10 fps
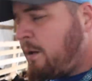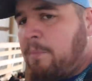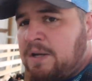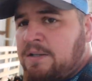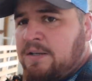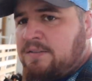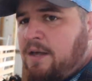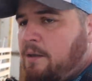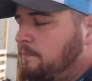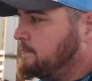but it does
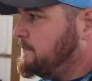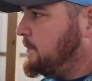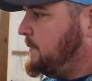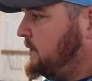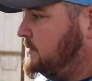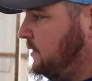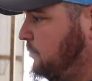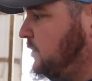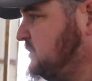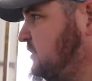help from uh, them
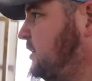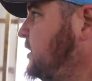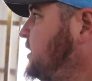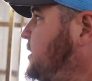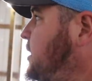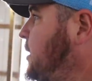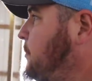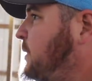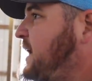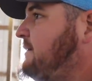pushing it.
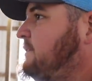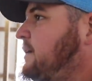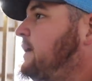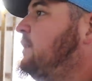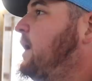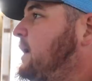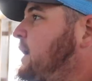But I have a, a lot of